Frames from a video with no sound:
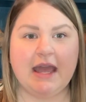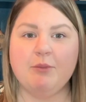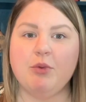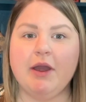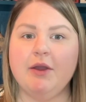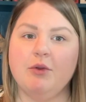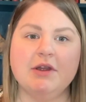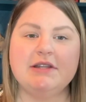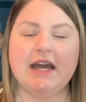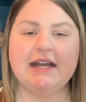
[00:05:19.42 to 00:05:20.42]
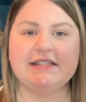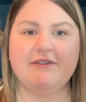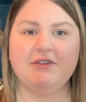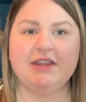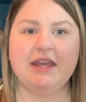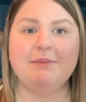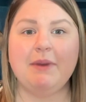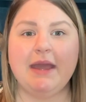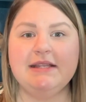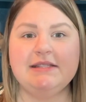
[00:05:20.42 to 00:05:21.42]
and prioritize everything
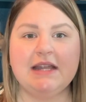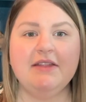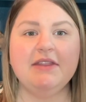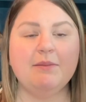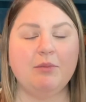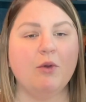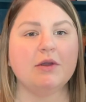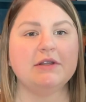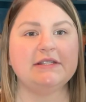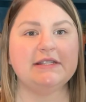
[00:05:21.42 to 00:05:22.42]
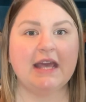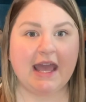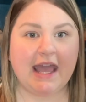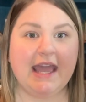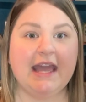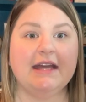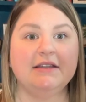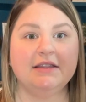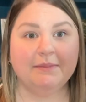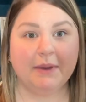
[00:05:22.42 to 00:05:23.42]
based on the importance
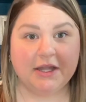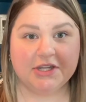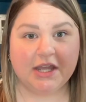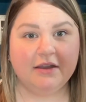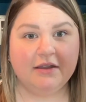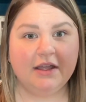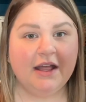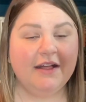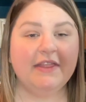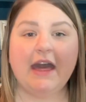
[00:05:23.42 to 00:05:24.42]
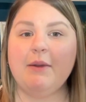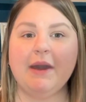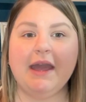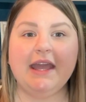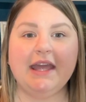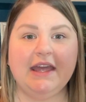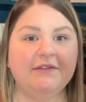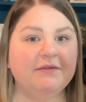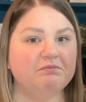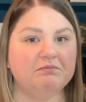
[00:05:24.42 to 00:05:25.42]
and the budget. That way,
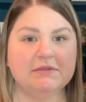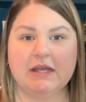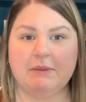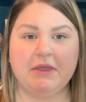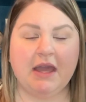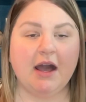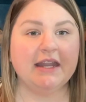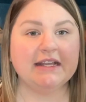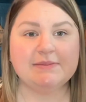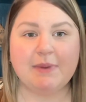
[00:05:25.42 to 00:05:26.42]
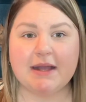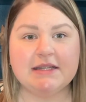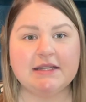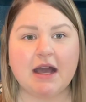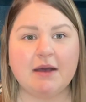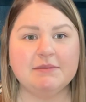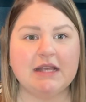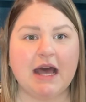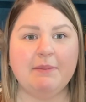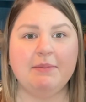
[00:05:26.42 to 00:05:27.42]
if something unexpected comes
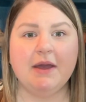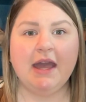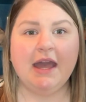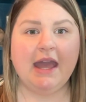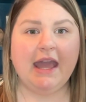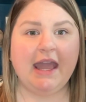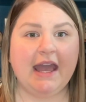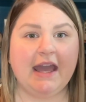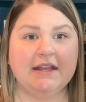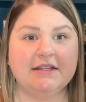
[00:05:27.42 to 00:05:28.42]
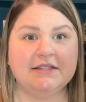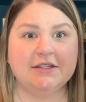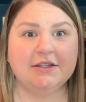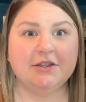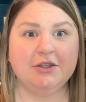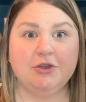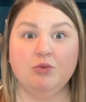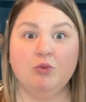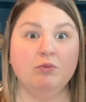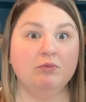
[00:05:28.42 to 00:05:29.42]
up and
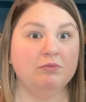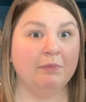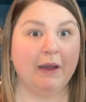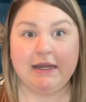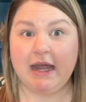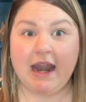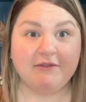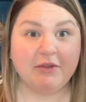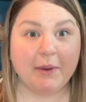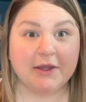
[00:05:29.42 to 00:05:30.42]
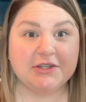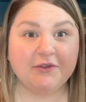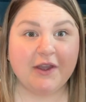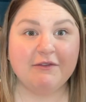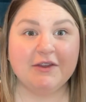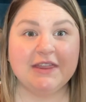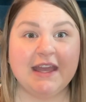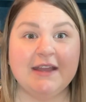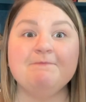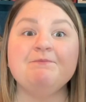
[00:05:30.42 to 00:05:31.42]
you might not have the budget for
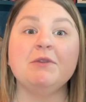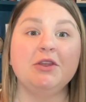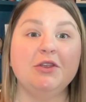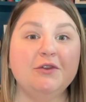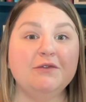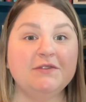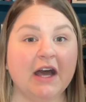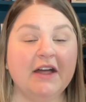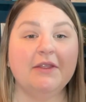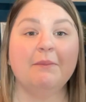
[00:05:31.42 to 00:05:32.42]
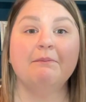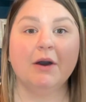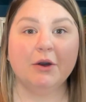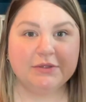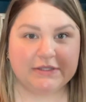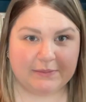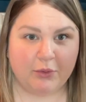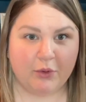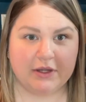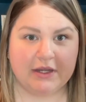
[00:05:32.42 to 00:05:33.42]
everything, you've done the most
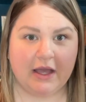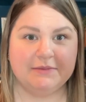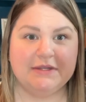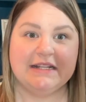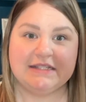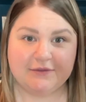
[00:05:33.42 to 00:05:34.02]
important updates